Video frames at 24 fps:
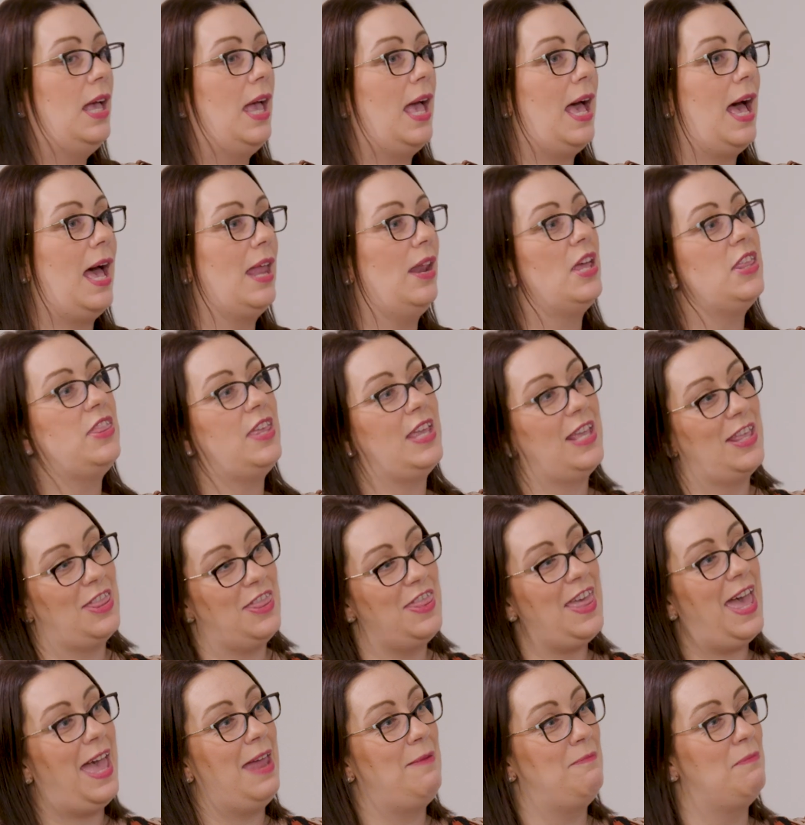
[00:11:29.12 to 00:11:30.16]
And I think
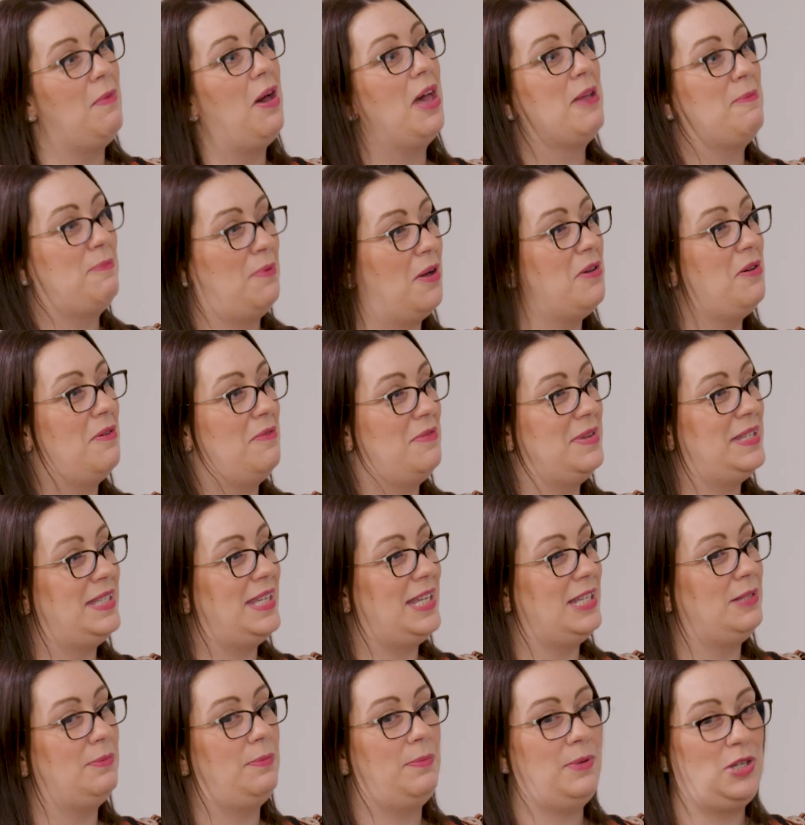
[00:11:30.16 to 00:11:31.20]
then my
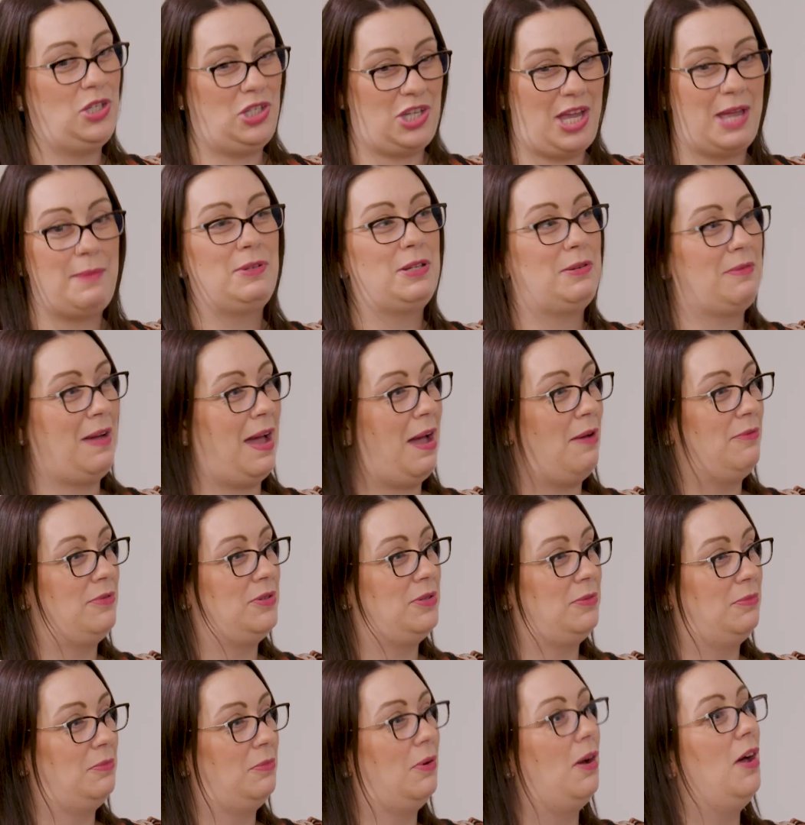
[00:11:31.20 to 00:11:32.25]
priorities will be shaped around
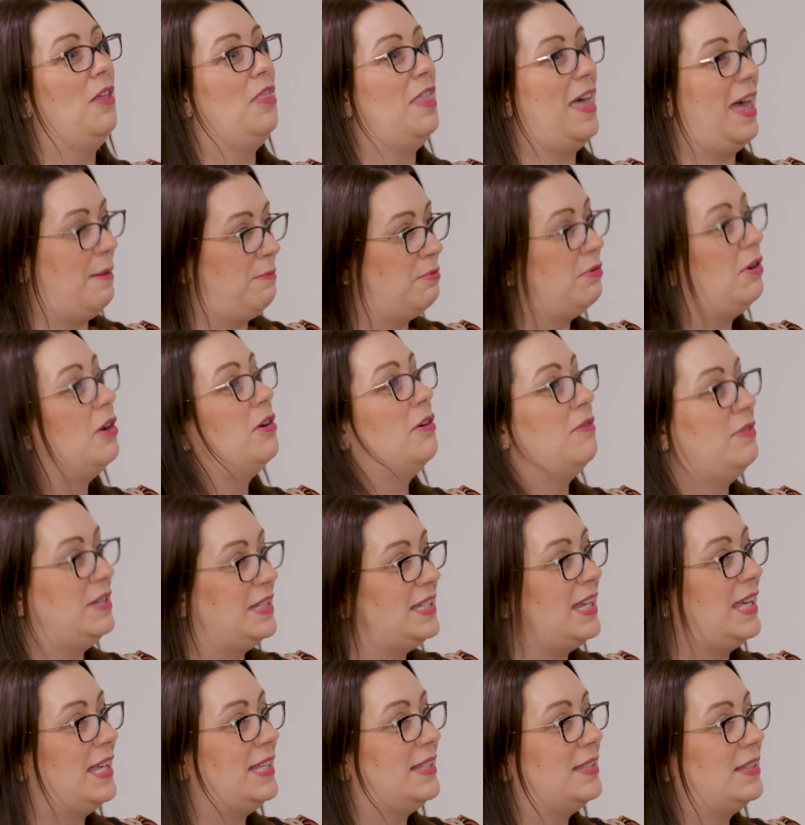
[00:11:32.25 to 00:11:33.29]
what are their
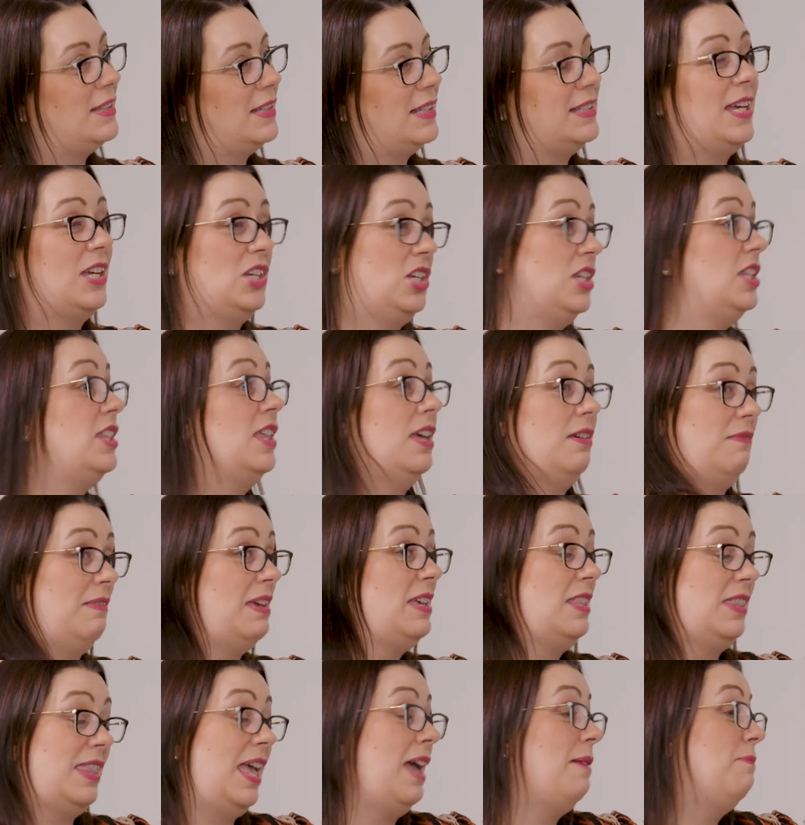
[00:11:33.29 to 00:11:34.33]
priorities. Because
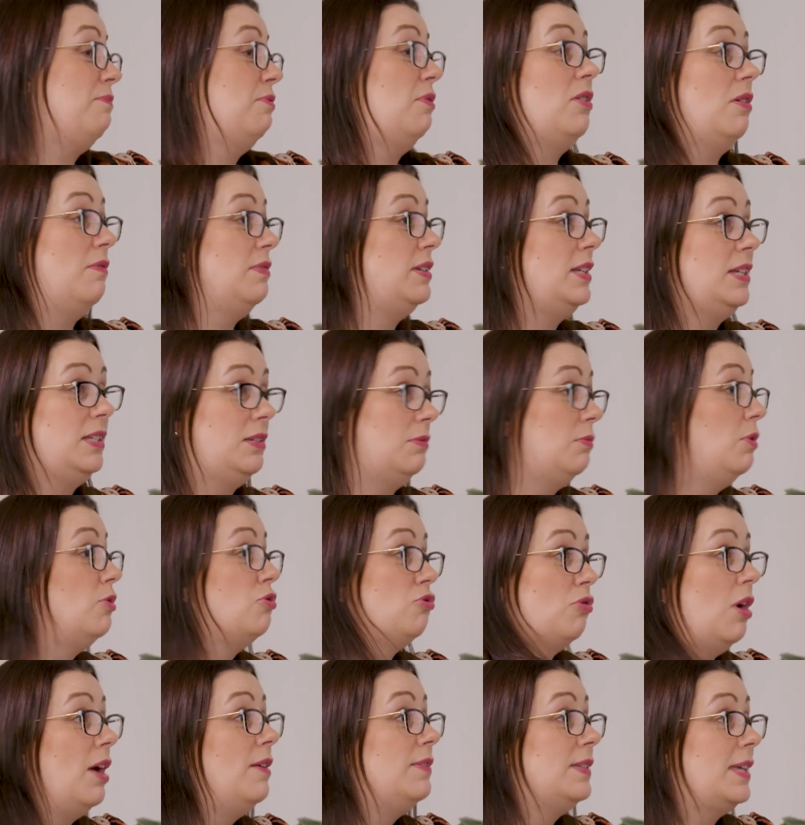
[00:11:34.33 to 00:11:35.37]
actually their priorities are what
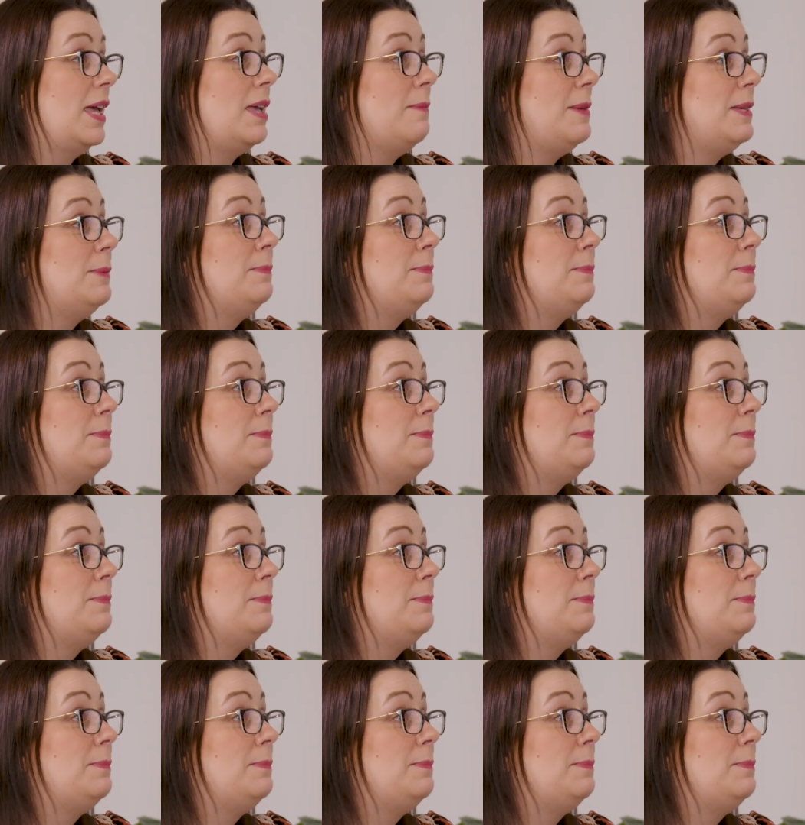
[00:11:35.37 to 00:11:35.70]
drives Amy's